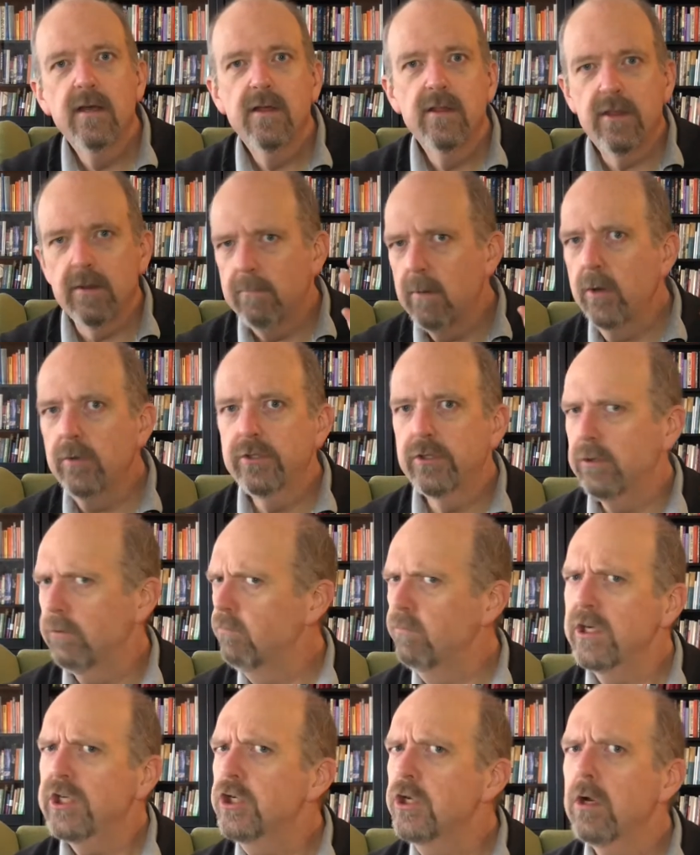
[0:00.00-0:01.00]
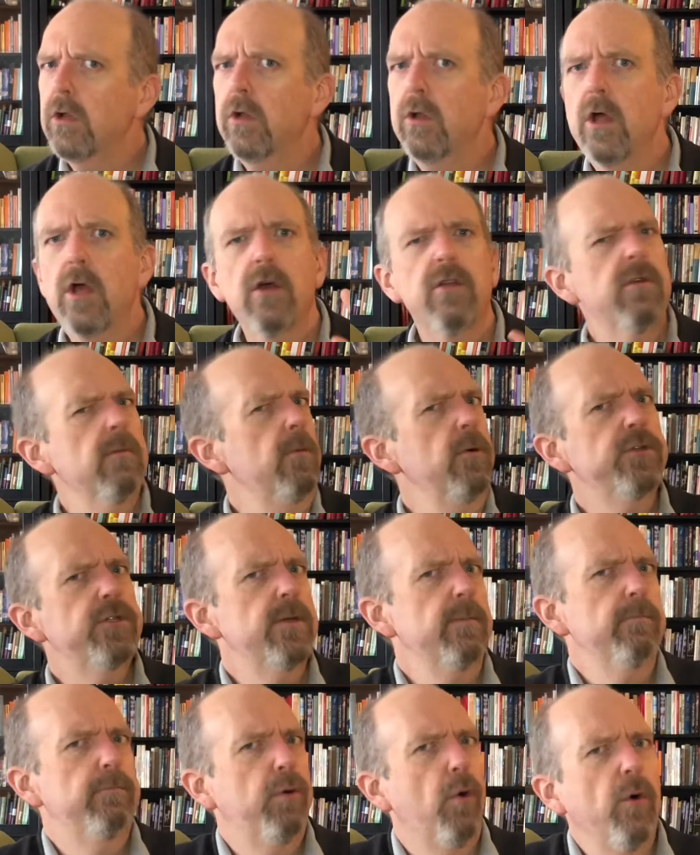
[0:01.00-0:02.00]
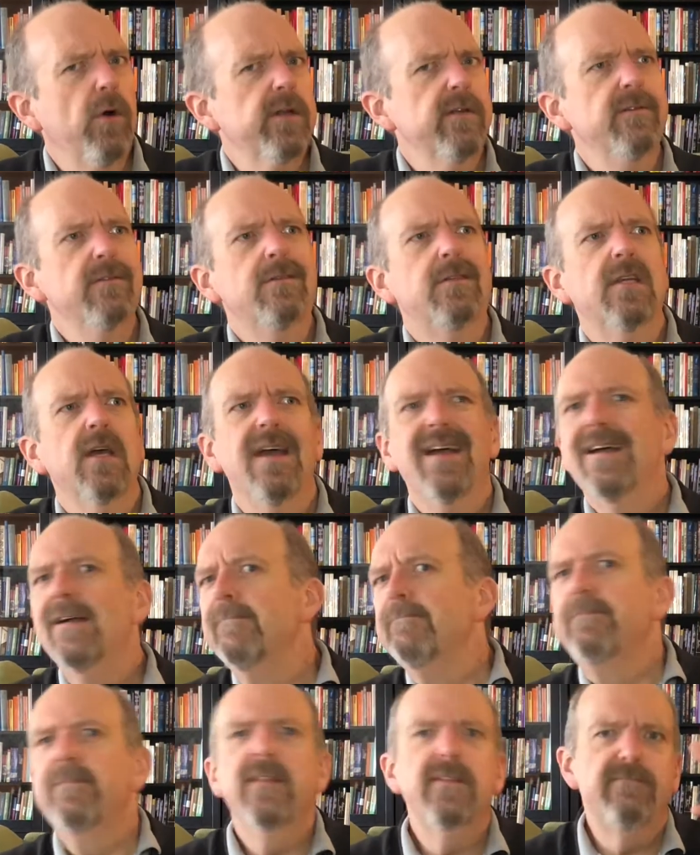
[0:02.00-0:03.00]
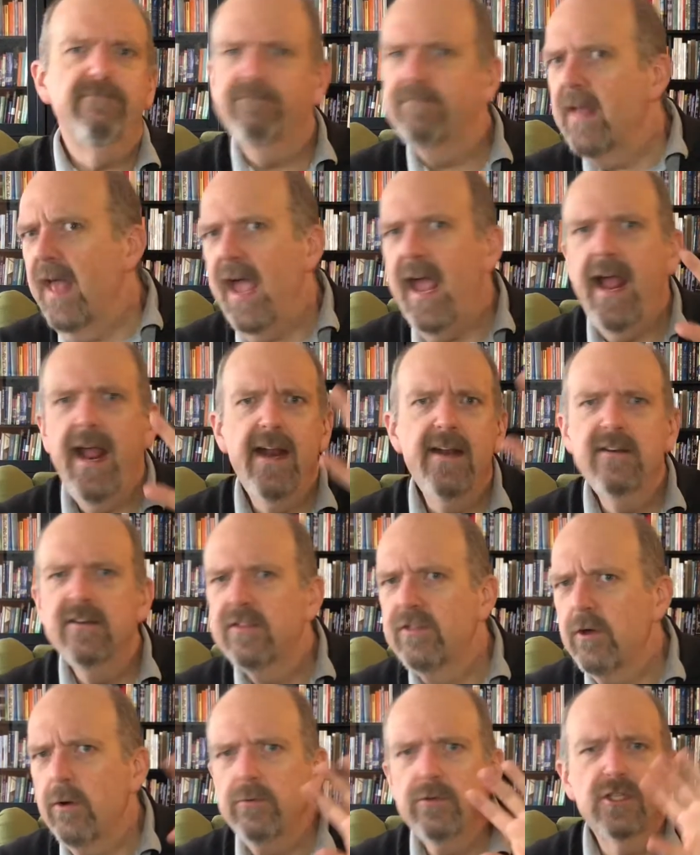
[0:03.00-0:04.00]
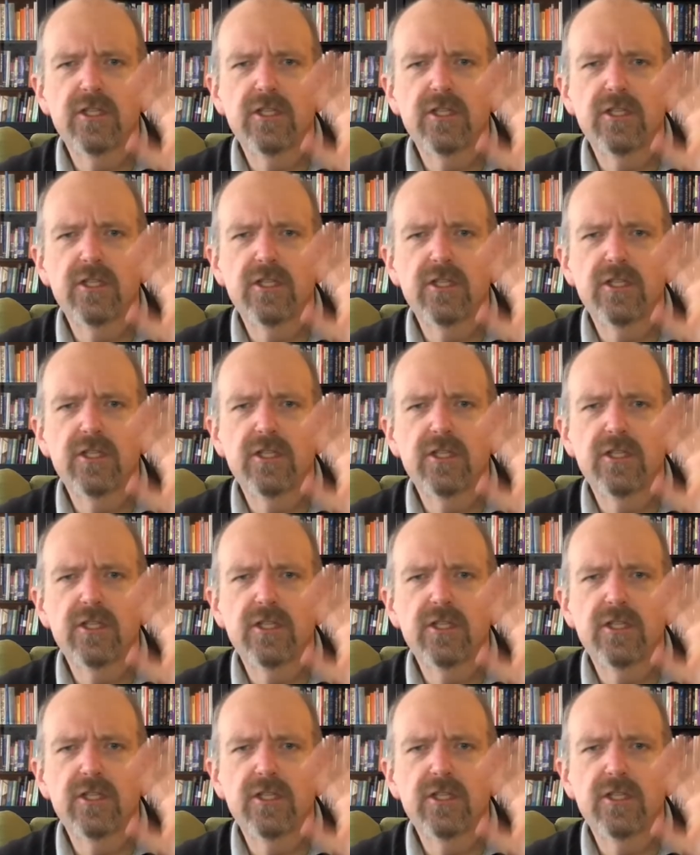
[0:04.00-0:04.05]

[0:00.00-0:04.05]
the most original, the most important, and those